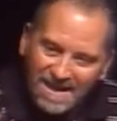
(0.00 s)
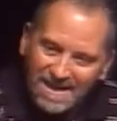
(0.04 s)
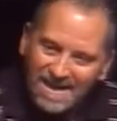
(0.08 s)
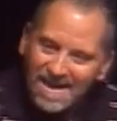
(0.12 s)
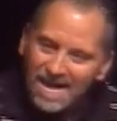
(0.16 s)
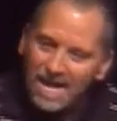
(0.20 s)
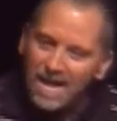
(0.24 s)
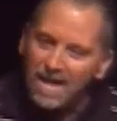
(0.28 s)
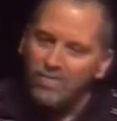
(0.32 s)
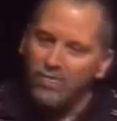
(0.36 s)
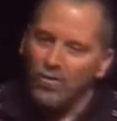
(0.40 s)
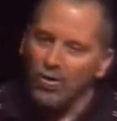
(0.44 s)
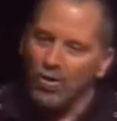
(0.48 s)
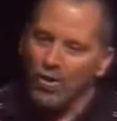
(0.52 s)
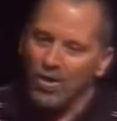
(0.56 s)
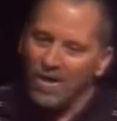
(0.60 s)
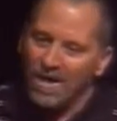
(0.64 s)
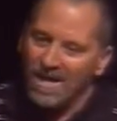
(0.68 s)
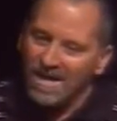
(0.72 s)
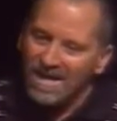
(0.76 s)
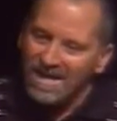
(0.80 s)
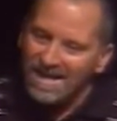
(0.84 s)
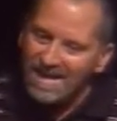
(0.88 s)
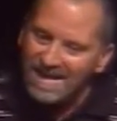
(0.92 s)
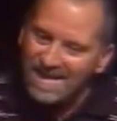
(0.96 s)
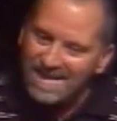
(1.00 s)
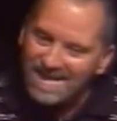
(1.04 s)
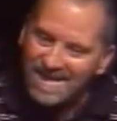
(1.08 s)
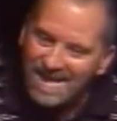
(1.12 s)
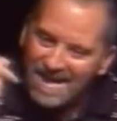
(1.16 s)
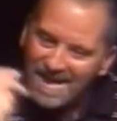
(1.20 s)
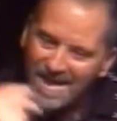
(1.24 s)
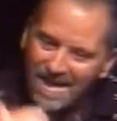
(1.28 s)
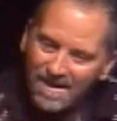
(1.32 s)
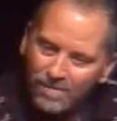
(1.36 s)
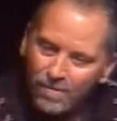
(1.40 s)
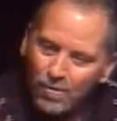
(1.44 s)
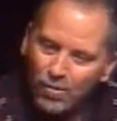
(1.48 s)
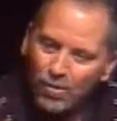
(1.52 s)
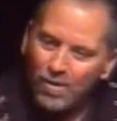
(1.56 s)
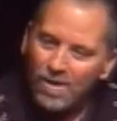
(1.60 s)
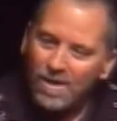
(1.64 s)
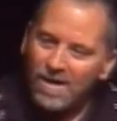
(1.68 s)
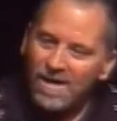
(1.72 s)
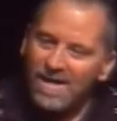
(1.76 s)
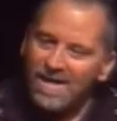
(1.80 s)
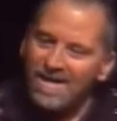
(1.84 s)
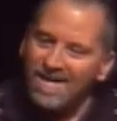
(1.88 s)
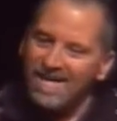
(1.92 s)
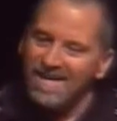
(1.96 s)
and ever and
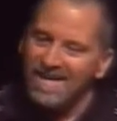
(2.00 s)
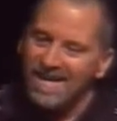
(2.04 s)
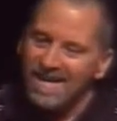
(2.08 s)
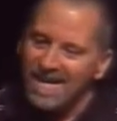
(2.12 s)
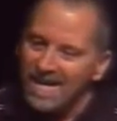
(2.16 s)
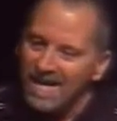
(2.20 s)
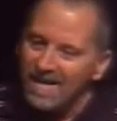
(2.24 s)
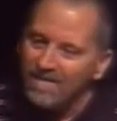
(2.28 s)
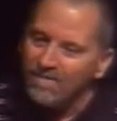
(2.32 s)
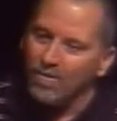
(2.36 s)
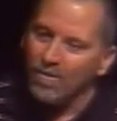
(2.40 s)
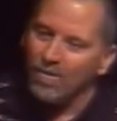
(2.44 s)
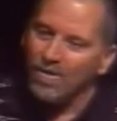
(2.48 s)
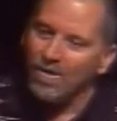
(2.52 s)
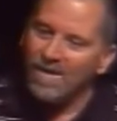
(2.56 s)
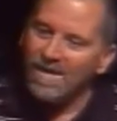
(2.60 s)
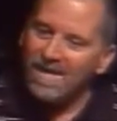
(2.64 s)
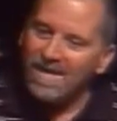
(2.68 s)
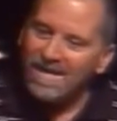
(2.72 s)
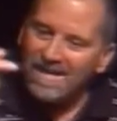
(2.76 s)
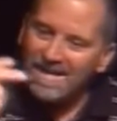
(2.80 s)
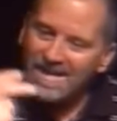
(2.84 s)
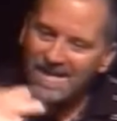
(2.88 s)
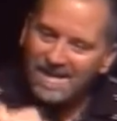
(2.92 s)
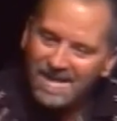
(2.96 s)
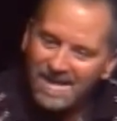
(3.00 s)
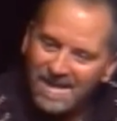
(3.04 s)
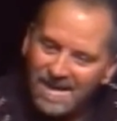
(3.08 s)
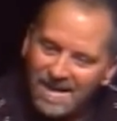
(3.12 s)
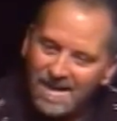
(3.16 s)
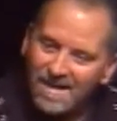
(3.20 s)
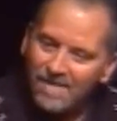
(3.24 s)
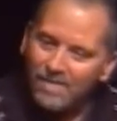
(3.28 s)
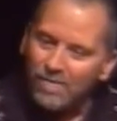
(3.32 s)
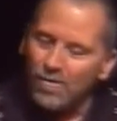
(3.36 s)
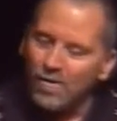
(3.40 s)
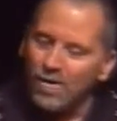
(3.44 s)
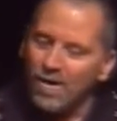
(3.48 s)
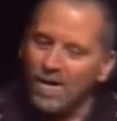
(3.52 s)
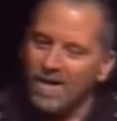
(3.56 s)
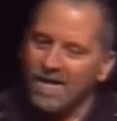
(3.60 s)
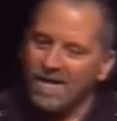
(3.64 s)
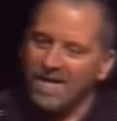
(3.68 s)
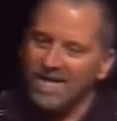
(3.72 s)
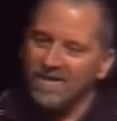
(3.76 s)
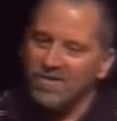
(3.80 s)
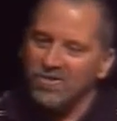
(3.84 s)
ever and ever and ever.